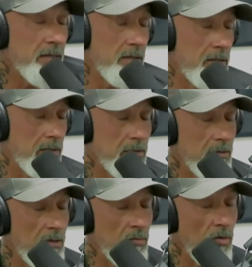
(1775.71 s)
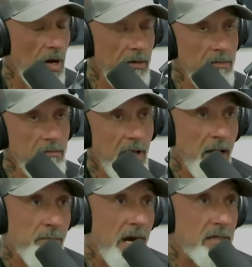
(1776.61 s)
a, a run
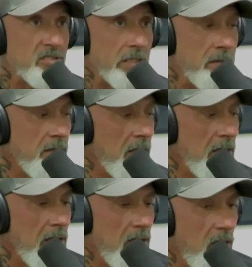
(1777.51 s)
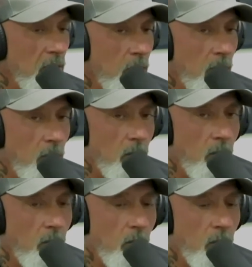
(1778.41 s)
at boxing.
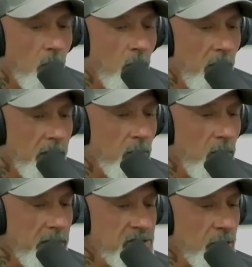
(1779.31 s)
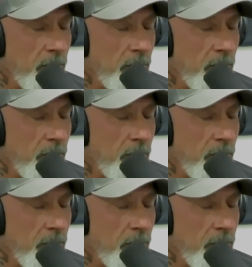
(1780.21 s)
What what is your